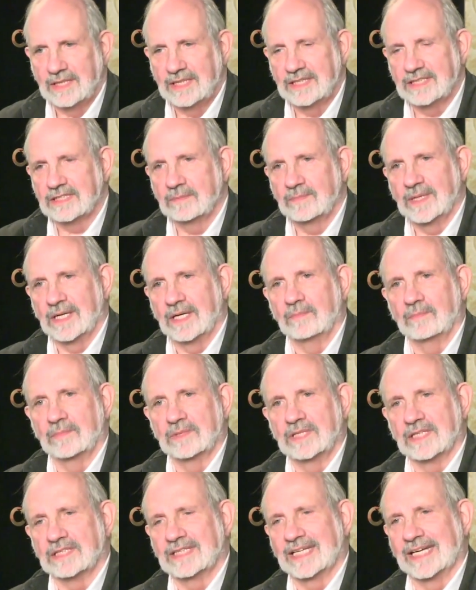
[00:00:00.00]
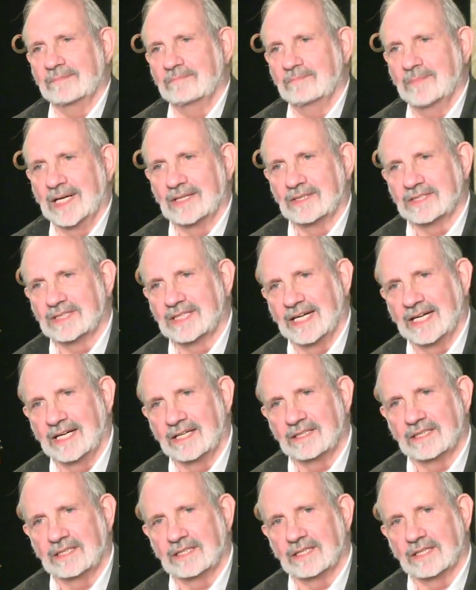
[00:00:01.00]
when Isabel does that
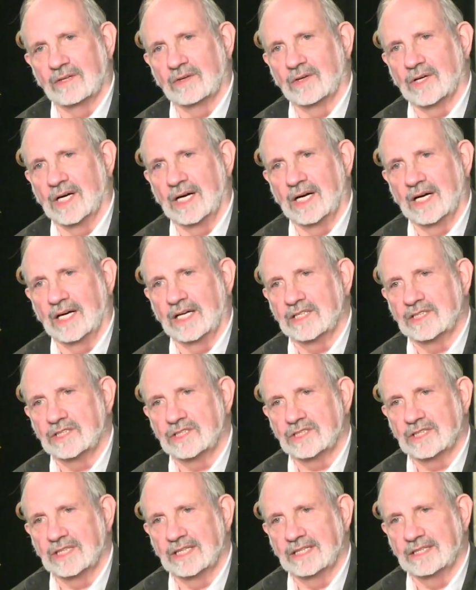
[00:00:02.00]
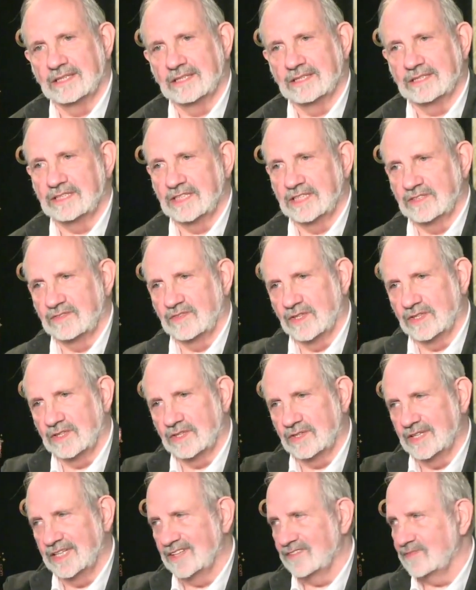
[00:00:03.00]
meltdown in the garage and that she's
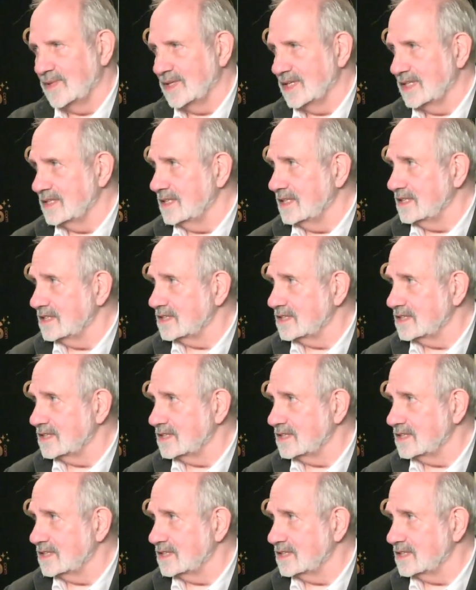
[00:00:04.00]
photographed by